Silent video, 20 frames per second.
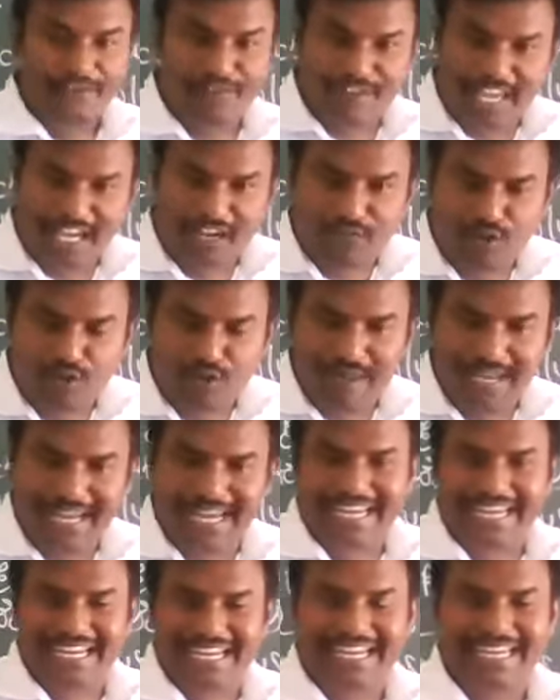when you
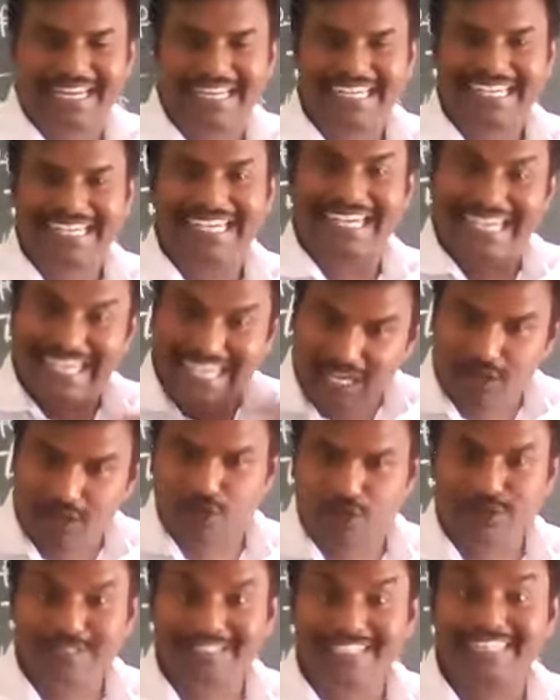will give
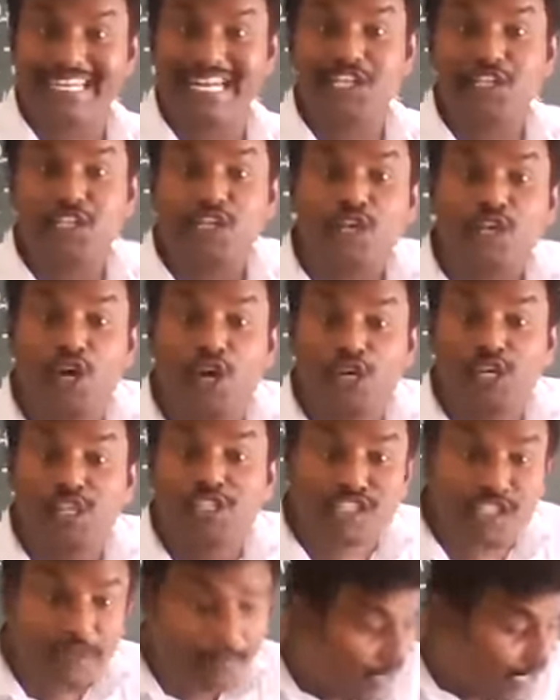threshold
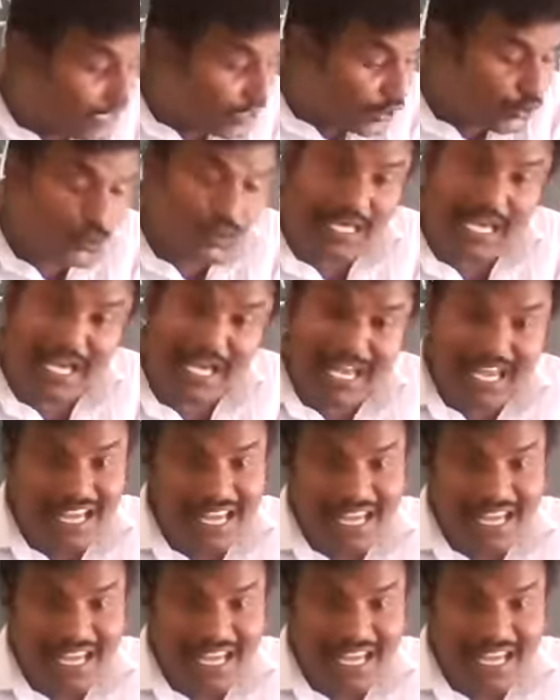stimulus to the